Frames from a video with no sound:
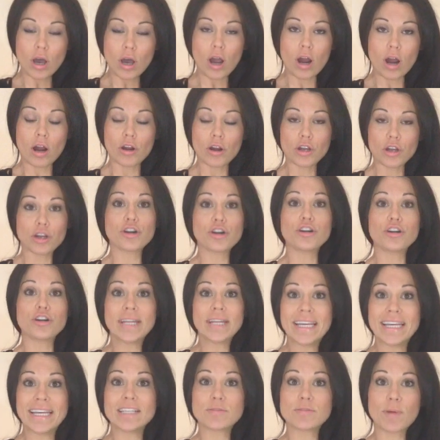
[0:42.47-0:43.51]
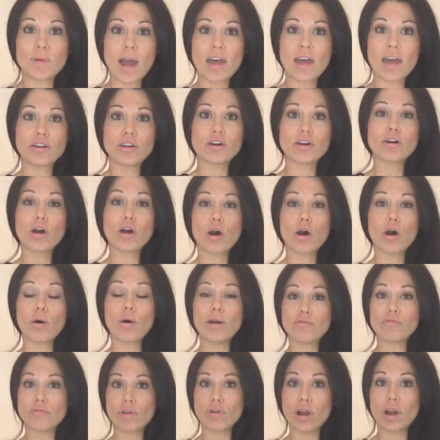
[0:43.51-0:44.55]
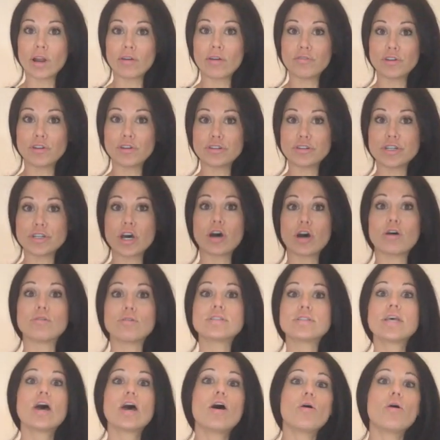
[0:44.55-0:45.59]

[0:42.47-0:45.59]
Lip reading: or your knees rather, go in front of your toes.